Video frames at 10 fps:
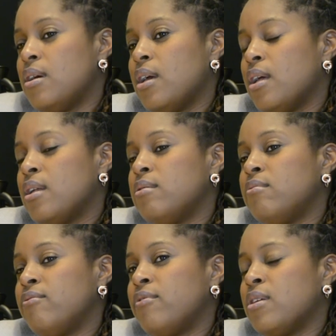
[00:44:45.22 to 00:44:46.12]

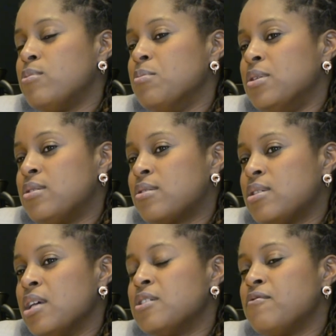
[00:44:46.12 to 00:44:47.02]
and for them to be
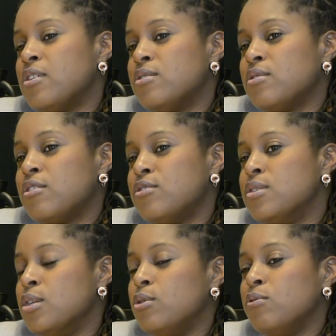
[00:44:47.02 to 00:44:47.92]
successful and to
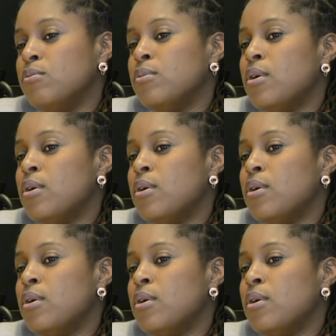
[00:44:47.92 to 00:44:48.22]
continue